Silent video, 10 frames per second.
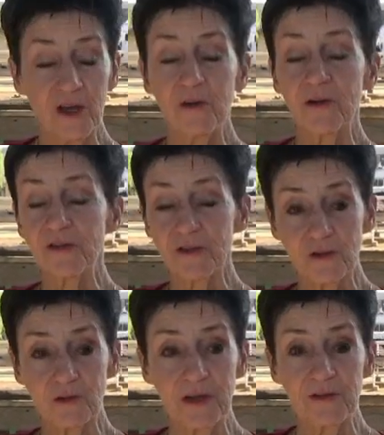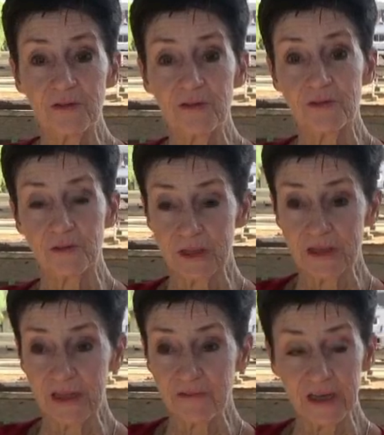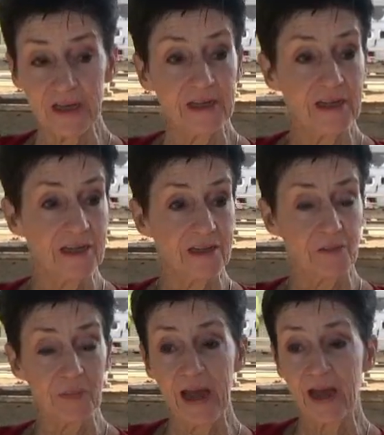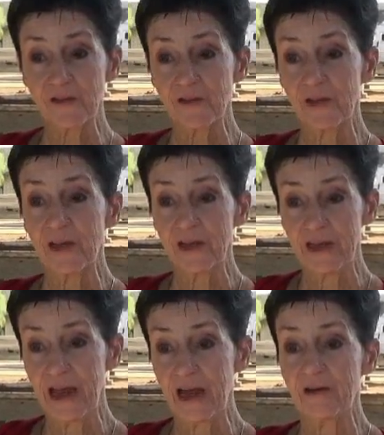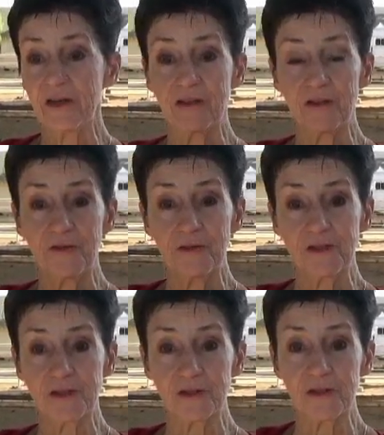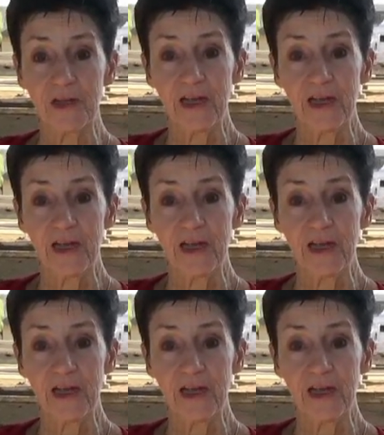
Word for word: We are so grateful for what they've done in the past, now, and in the future.